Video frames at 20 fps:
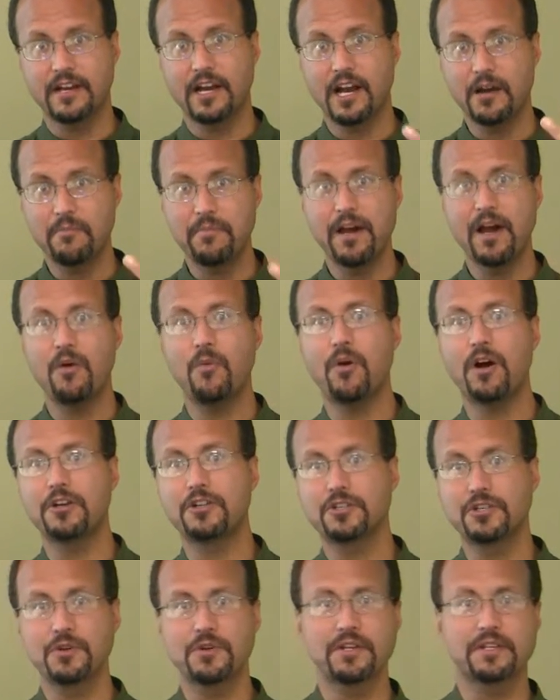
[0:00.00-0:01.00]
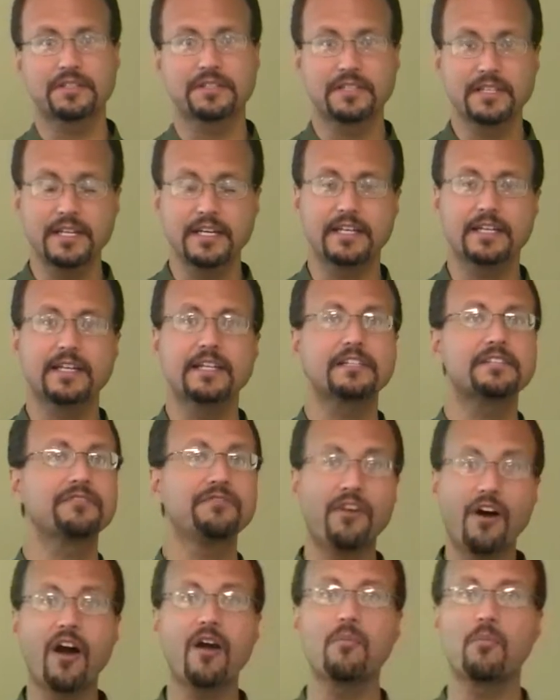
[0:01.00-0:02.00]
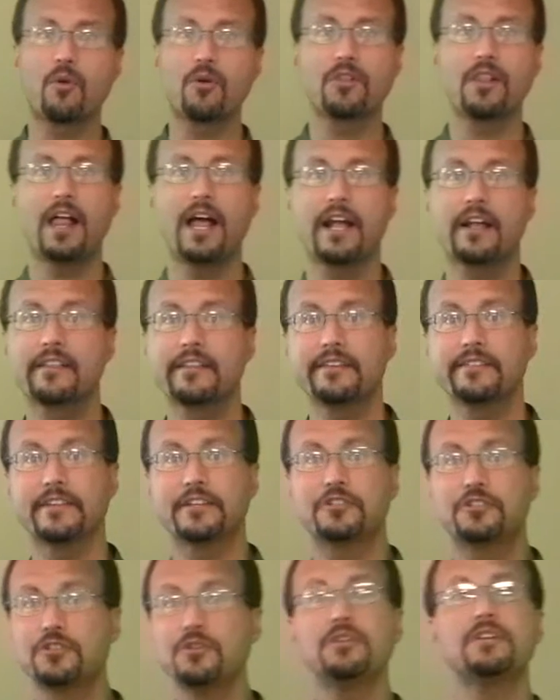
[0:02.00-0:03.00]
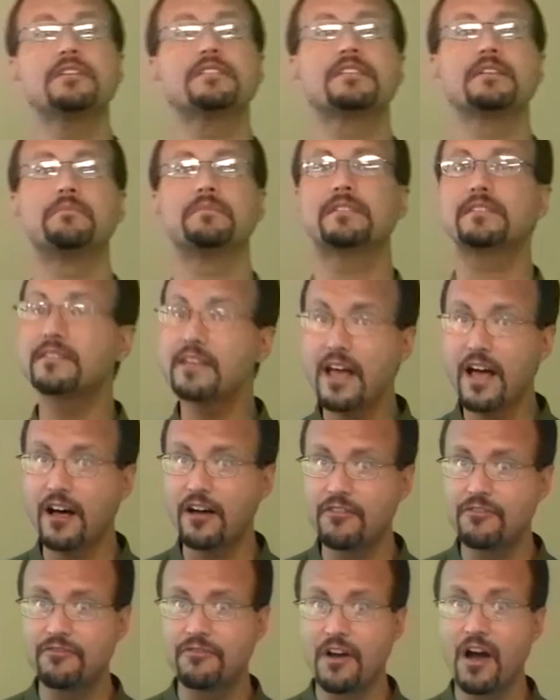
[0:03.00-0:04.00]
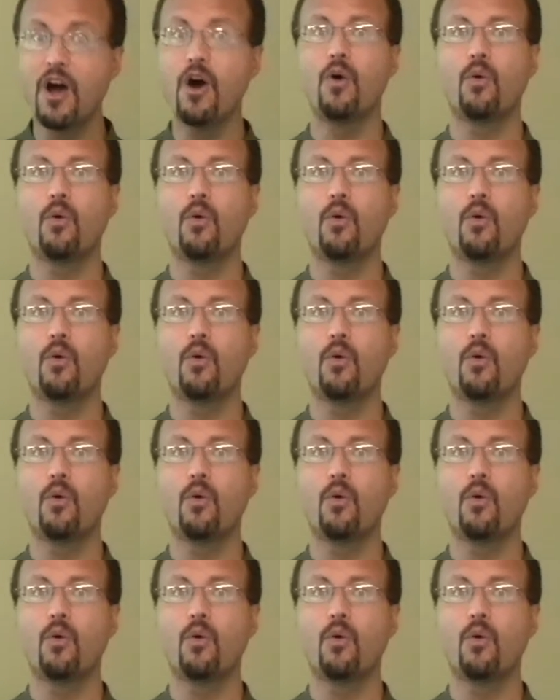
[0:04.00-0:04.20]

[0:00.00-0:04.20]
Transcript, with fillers: about what Judas did, it's far more likely that Judas himself